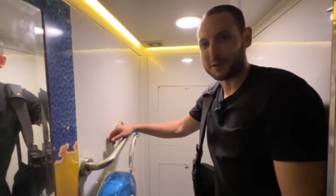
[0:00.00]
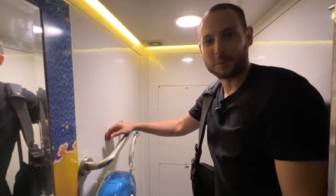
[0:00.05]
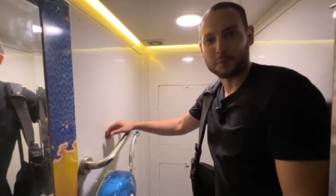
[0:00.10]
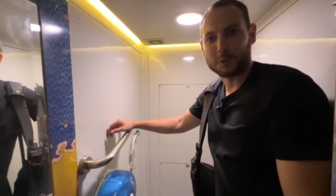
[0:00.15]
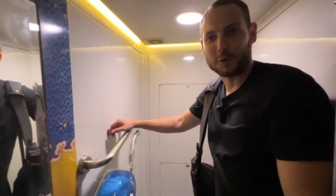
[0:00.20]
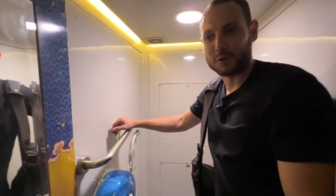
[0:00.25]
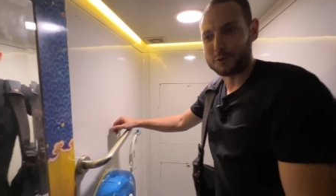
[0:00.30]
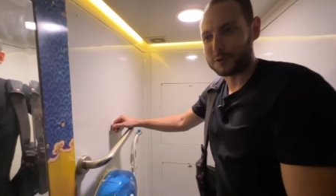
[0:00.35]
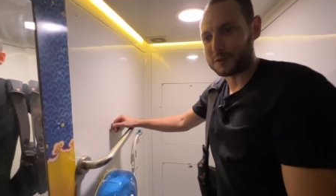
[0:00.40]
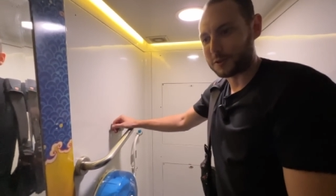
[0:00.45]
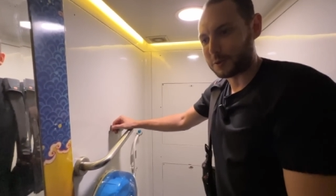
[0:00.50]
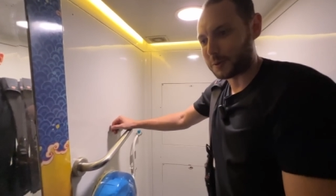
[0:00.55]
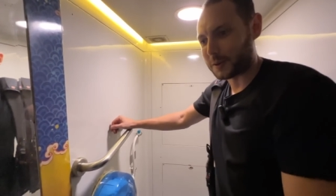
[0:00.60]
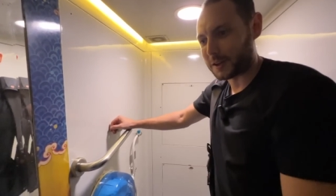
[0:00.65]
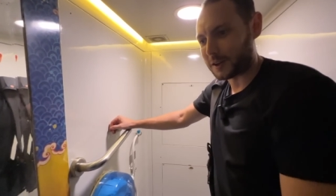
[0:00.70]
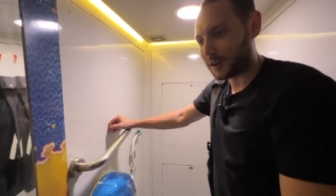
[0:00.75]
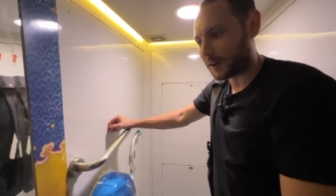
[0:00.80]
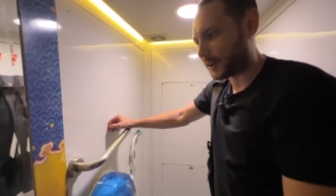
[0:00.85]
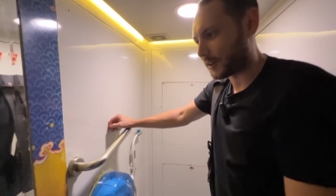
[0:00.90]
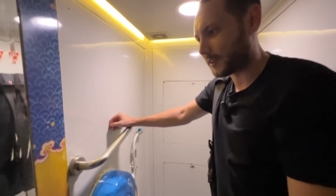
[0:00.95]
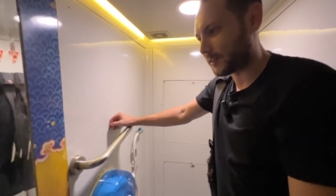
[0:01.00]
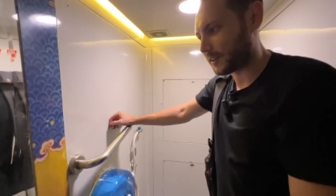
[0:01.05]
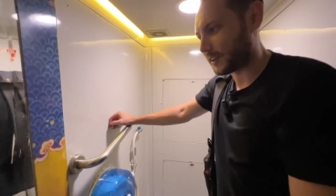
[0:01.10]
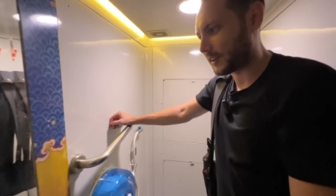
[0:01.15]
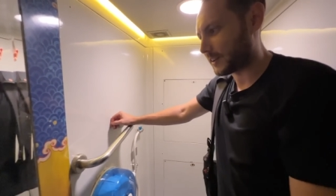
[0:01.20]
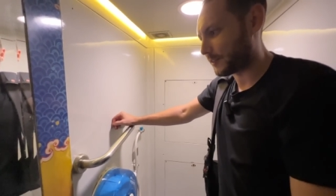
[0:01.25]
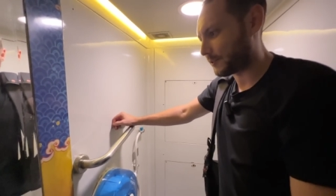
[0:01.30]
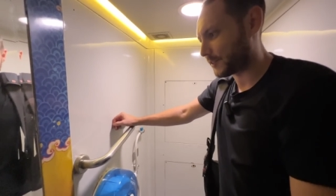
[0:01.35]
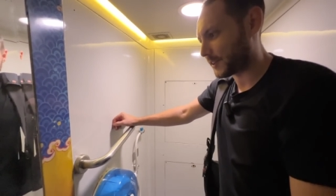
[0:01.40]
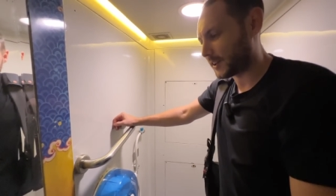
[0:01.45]
I'm used to it, guys. I
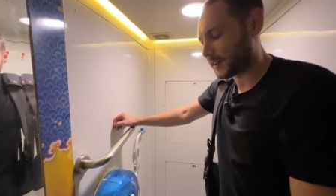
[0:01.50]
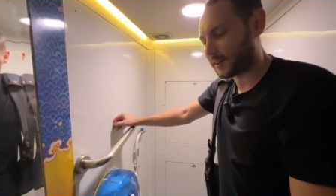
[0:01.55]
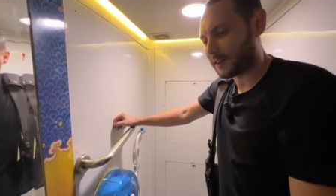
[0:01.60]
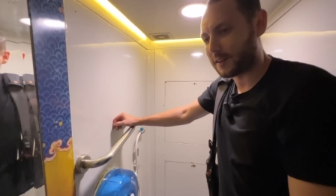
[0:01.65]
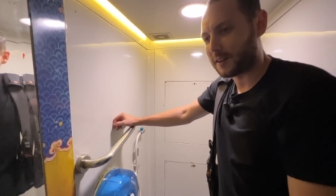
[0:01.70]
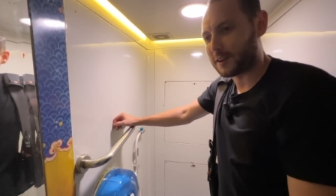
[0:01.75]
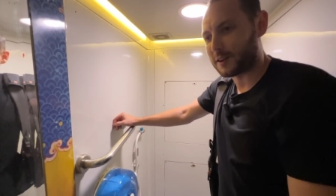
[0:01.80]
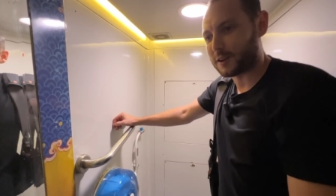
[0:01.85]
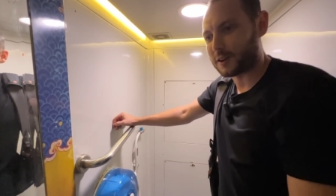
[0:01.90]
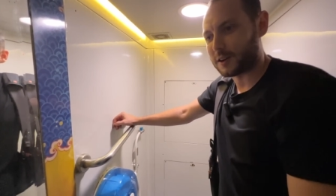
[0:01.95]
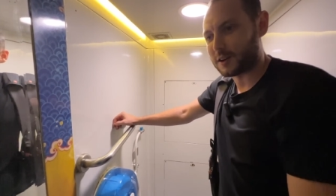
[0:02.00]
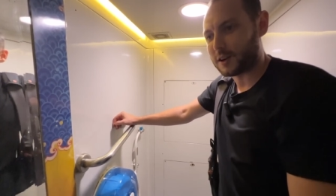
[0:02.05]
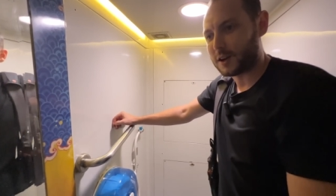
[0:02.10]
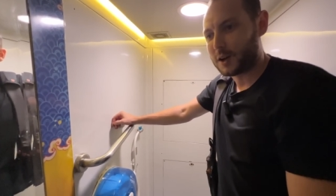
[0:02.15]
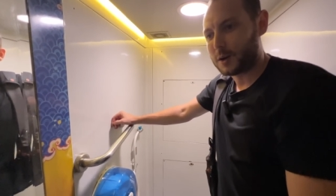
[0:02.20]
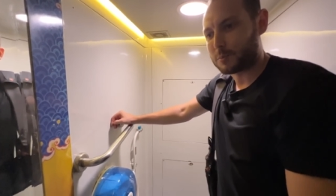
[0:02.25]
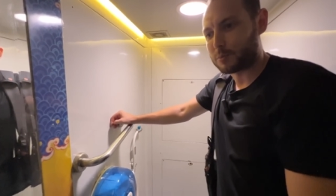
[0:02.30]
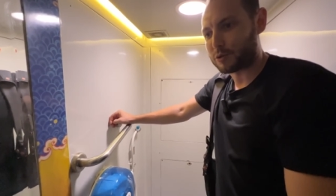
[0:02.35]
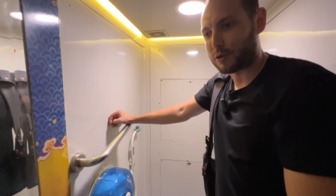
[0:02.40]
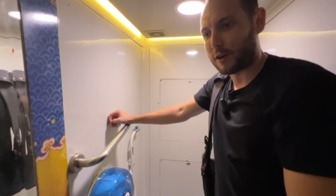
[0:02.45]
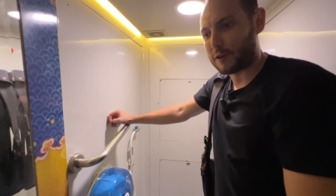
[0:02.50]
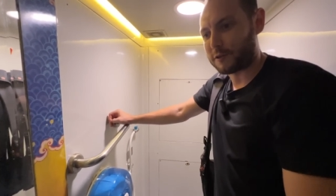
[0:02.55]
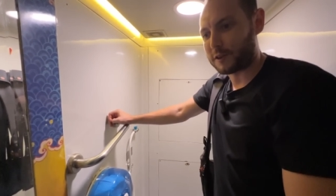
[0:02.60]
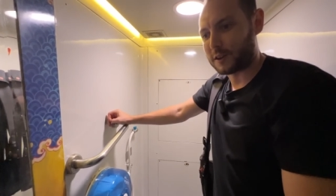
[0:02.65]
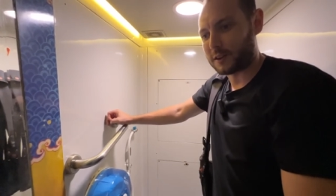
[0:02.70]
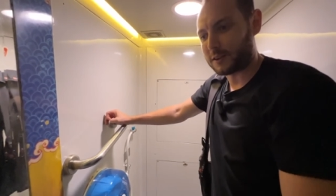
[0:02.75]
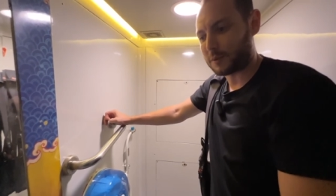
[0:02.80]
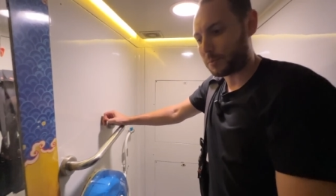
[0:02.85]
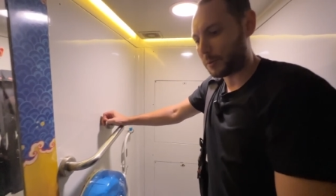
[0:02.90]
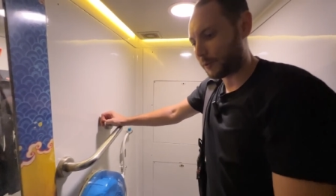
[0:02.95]
lived in the
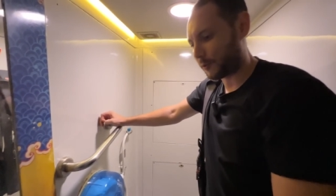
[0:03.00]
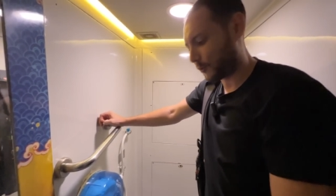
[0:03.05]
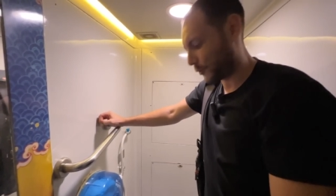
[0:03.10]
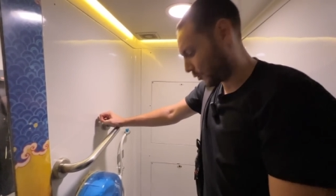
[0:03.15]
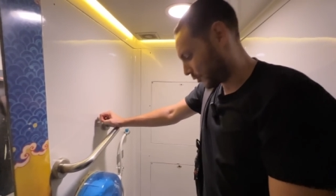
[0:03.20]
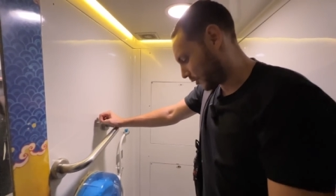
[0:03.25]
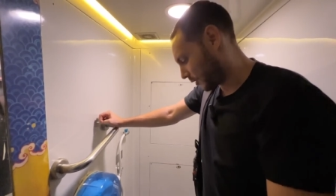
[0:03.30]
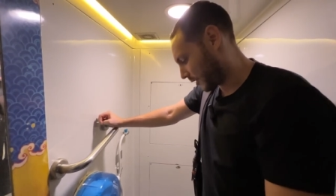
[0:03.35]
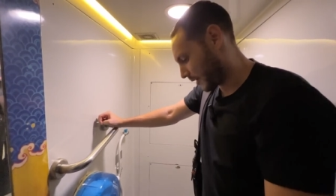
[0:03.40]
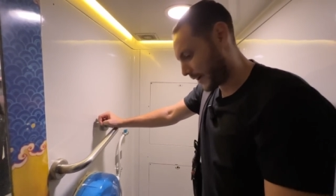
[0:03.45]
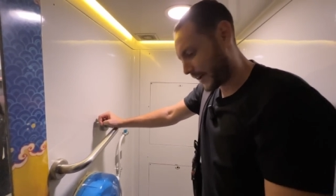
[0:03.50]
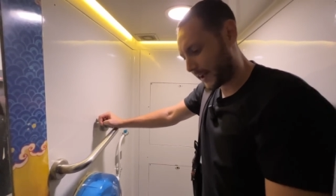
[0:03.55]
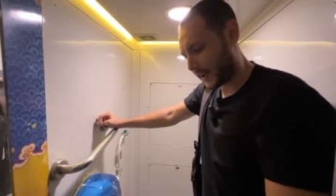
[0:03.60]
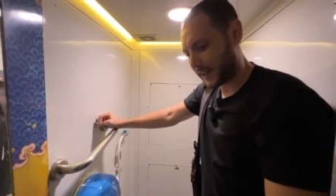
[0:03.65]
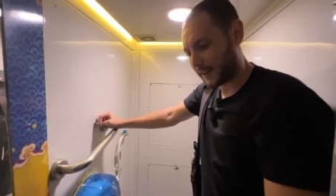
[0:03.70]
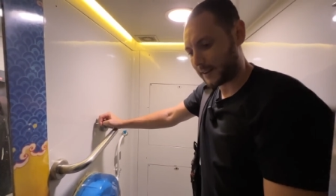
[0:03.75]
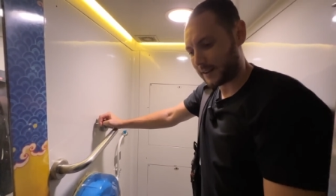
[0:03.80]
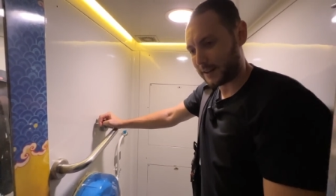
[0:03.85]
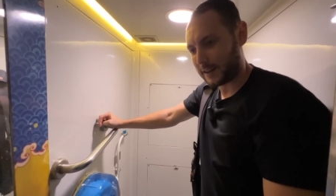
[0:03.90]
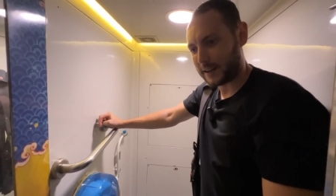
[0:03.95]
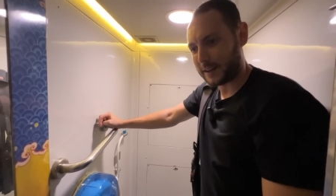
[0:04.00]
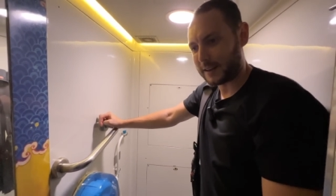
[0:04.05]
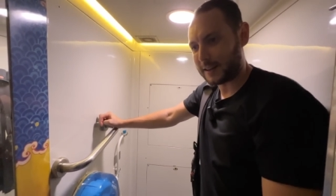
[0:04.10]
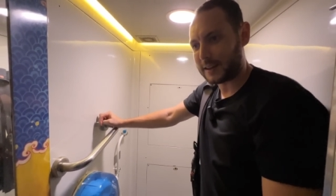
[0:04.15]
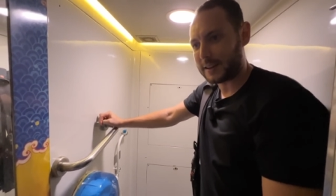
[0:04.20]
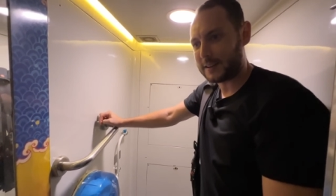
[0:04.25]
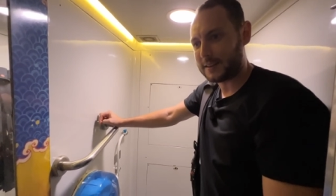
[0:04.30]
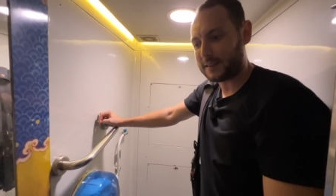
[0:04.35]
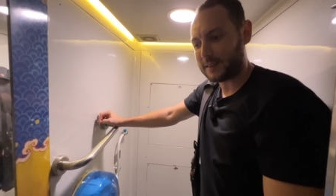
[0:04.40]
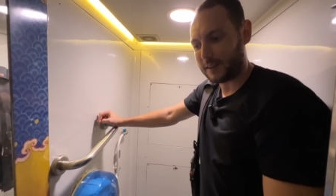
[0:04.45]
province before and
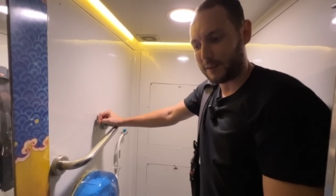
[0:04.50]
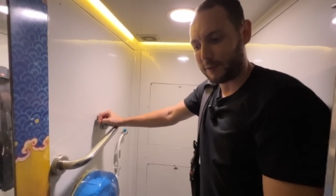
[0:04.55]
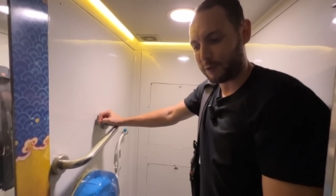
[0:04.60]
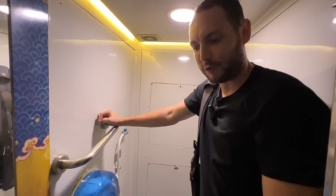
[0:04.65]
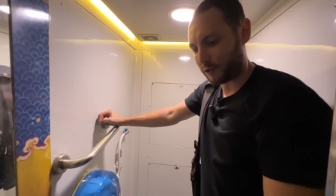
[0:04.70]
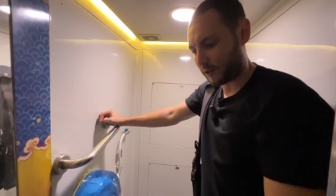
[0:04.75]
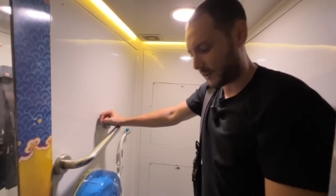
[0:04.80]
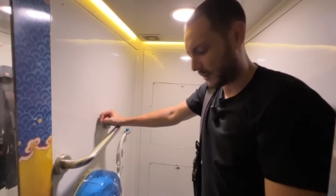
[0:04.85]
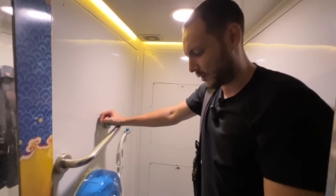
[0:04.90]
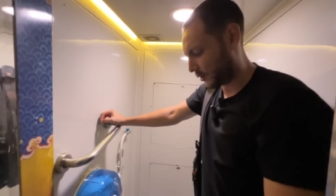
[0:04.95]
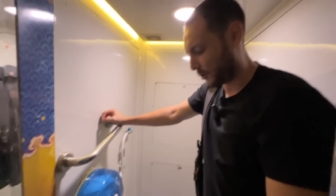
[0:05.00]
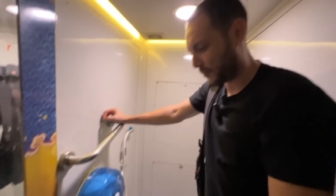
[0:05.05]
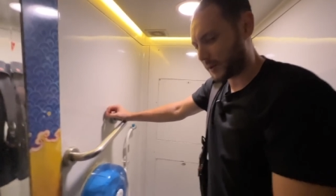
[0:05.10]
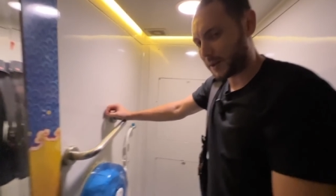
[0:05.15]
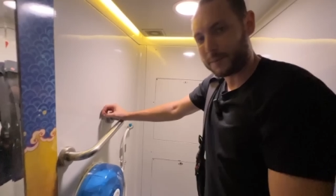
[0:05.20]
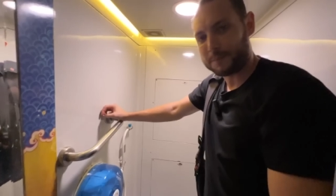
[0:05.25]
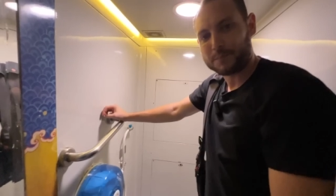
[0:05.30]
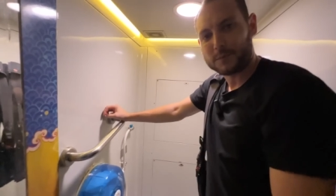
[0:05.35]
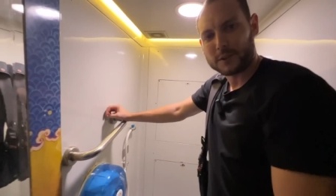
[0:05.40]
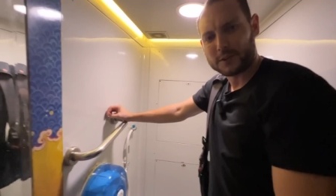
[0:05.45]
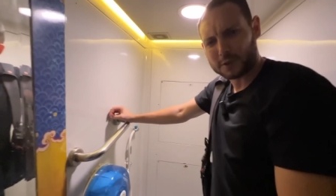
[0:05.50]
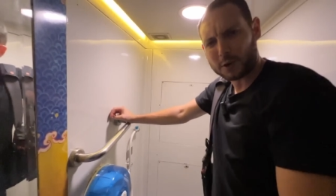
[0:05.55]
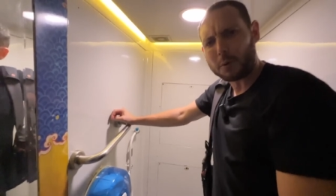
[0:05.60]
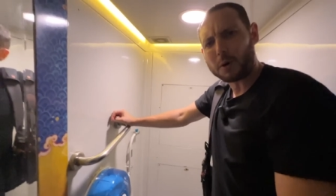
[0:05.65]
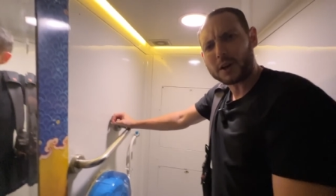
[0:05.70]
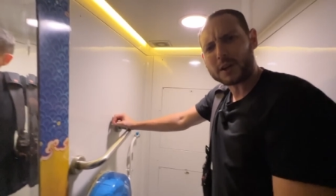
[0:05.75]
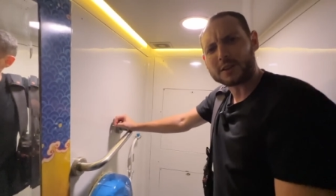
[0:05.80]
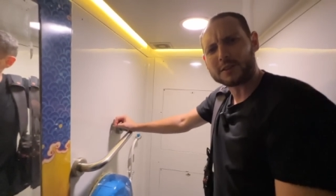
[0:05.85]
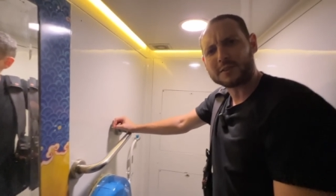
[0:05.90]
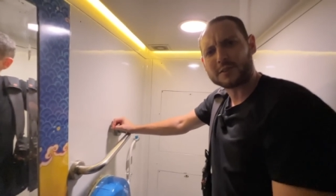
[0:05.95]
in Isan for a little bit,
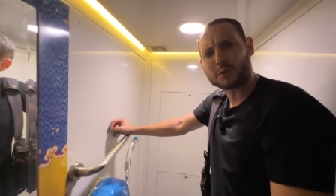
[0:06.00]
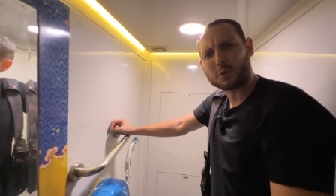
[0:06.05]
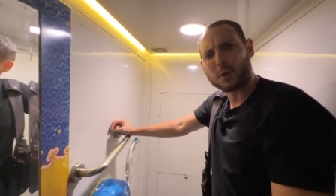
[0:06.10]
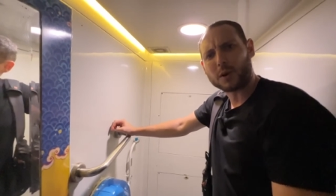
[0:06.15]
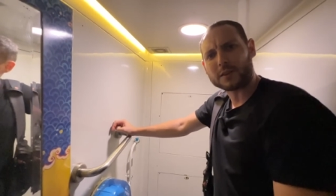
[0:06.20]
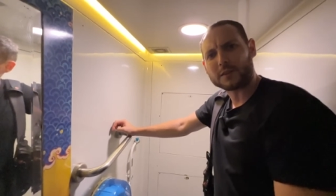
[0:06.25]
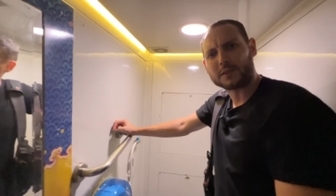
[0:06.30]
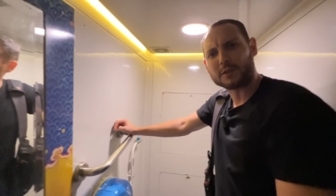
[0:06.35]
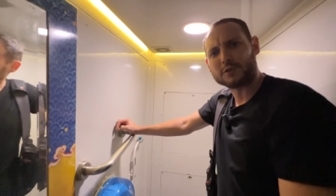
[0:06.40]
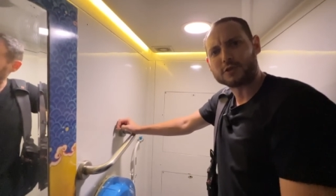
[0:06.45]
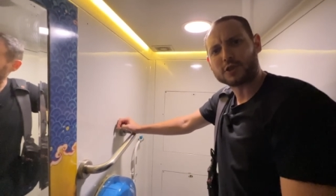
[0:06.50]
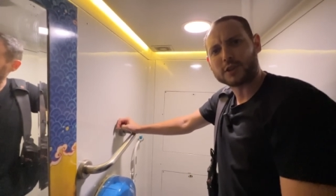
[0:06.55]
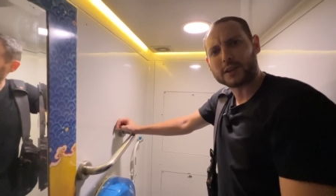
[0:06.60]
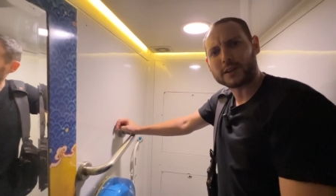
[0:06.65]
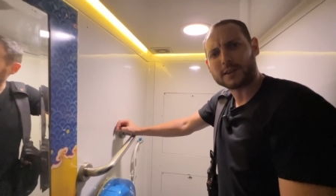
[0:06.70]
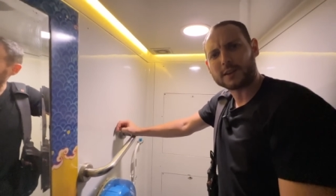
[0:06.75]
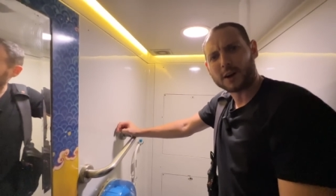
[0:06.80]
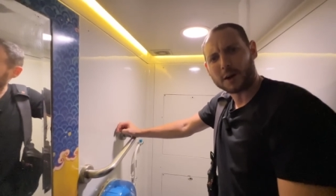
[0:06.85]
so I can squat to shit.